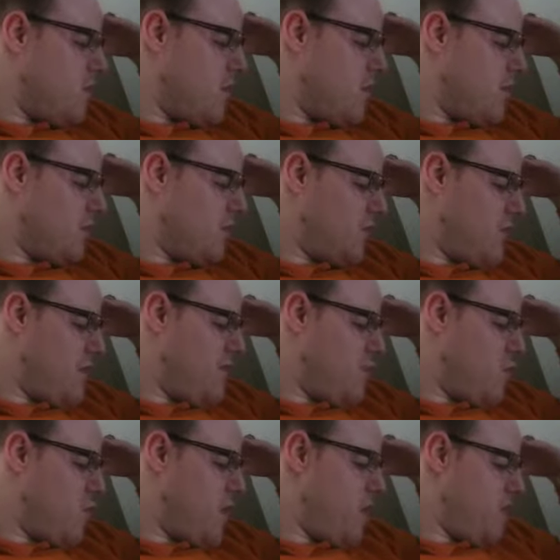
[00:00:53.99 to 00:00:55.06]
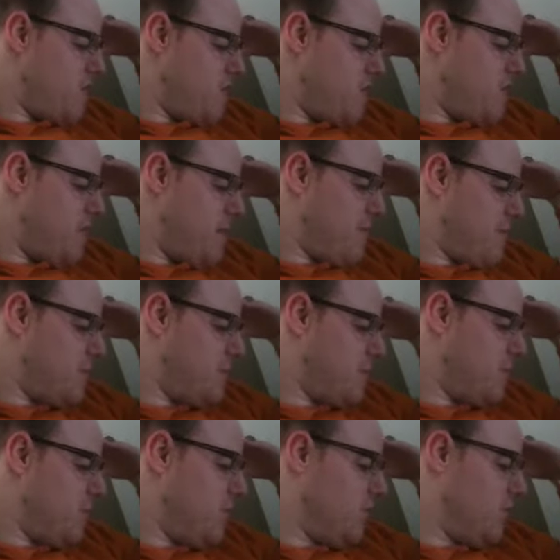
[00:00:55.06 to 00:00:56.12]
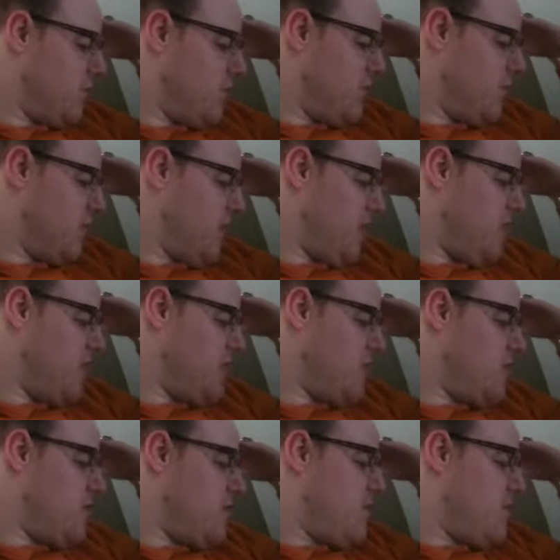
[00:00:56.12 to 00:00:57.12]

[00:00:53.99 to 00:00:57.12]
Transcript: I am so overwhelmed at the rapid response I received.